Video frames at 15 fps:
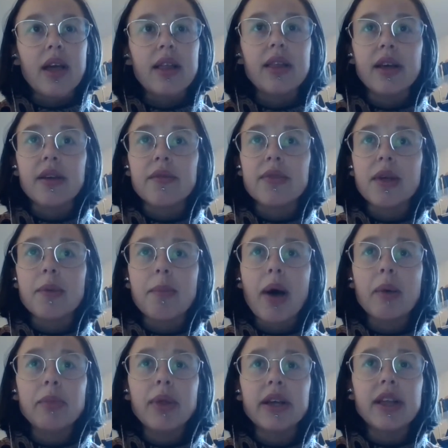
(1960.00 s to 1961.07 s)
And the
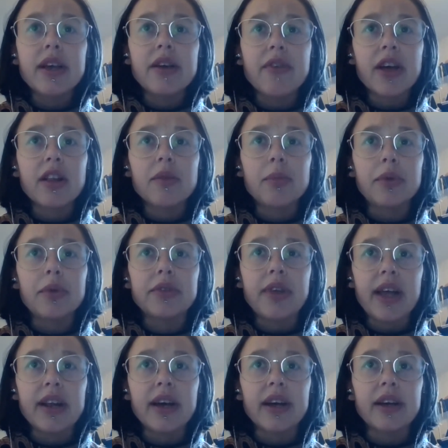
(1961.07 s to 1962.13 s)
publicly available
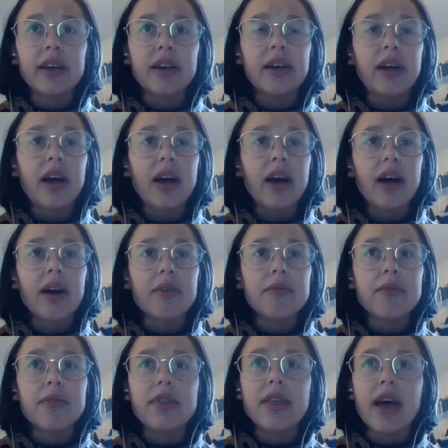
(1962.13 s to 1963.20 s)
data
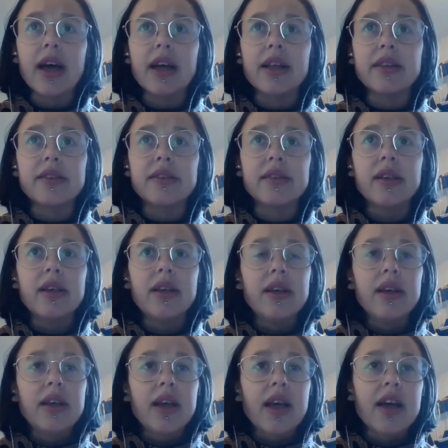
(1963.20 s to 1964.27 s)
that
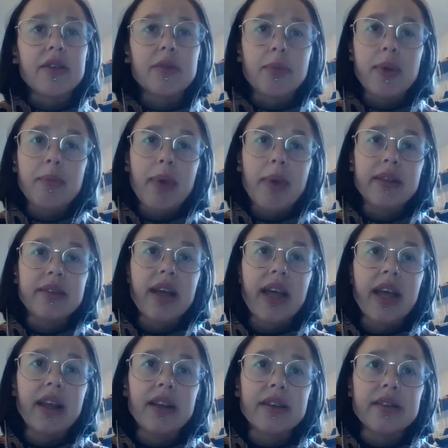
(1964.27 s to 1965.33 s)
has been
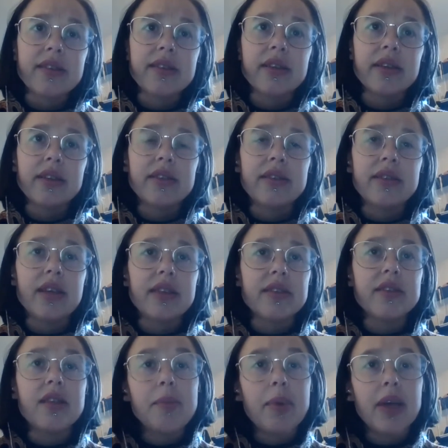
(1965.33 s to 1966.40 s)
maintained
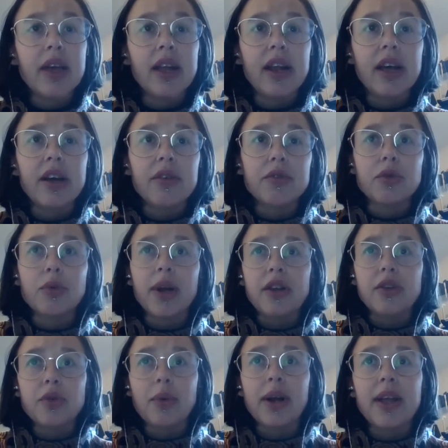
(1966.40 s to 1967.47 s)
since the beginning of
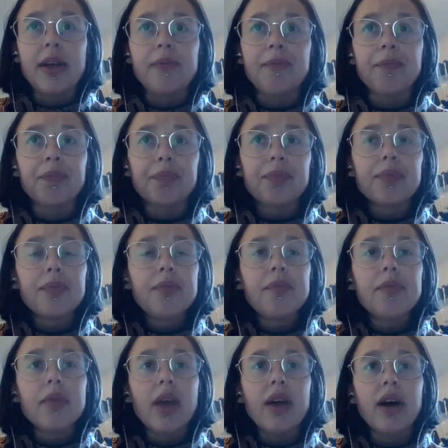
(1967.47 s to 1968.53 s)
2020
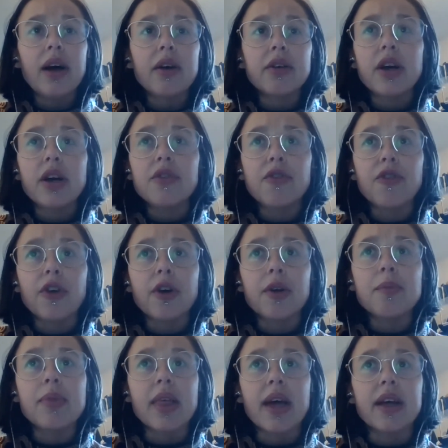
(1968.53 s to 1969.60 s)

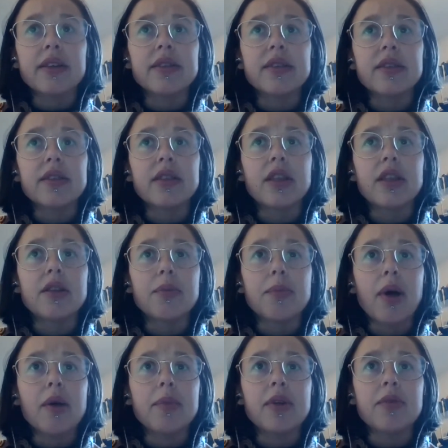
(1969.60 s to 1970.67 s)
confirmed that the
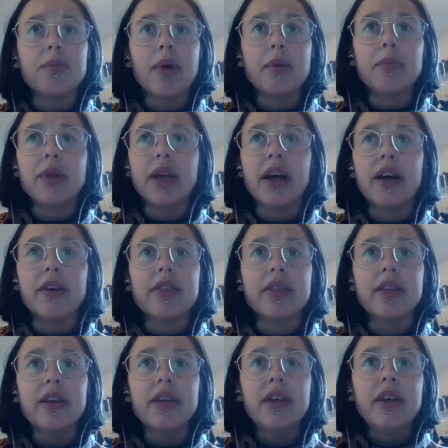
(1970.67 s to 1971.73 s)
Department of Public Health